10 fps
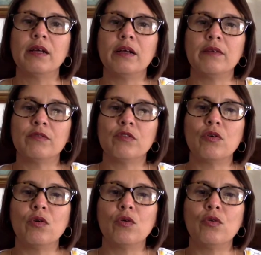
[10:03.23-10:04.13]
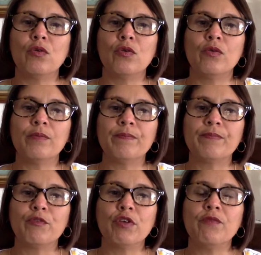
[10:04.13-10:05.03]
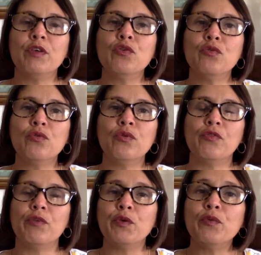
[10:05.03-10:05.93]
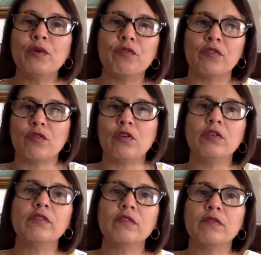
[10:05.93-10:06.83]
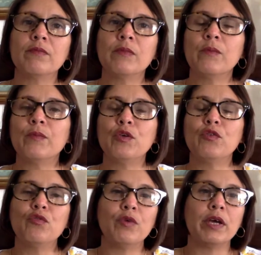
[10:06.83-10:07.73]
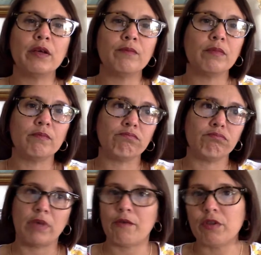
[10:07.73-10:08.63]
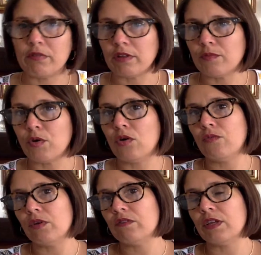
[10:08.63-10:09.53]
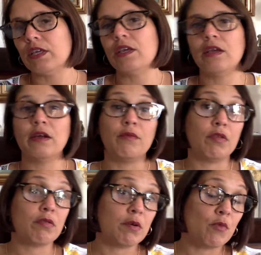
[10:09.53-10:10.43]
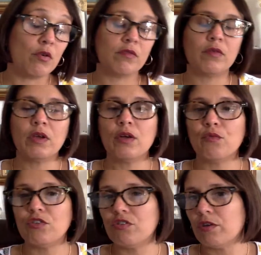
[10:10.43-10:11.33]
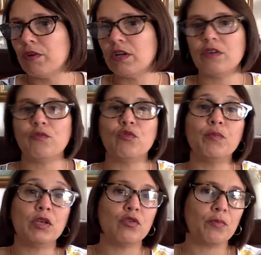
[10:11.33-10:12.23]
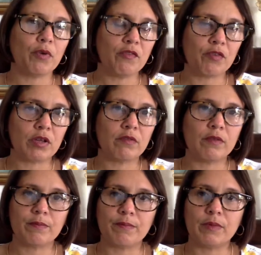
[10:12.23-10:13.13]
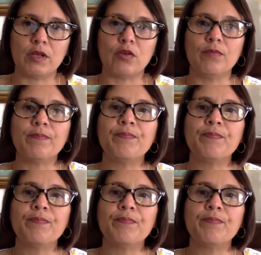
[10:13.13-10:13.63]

and um, so review reviewing results. You could do it every six months, once a year, every three months, whichever it will be your preference. You know,